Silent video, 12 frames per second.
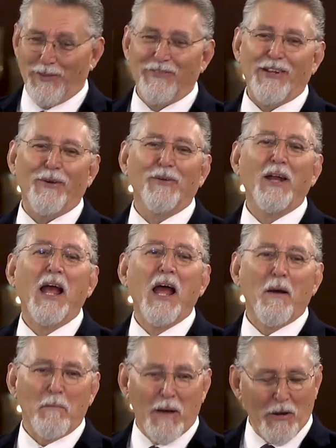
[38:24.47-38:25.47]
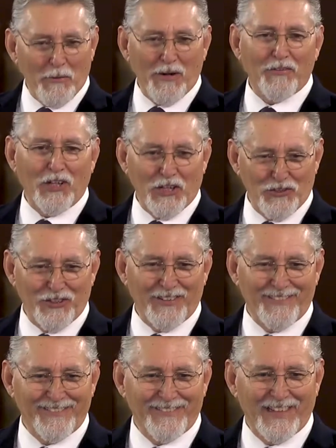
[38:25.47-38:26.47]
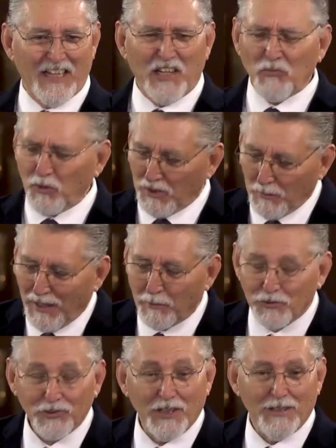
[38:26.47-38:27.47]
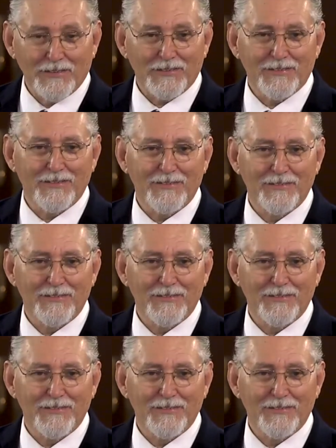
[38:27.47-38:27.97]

revealed by revelation. That's what the Bible says.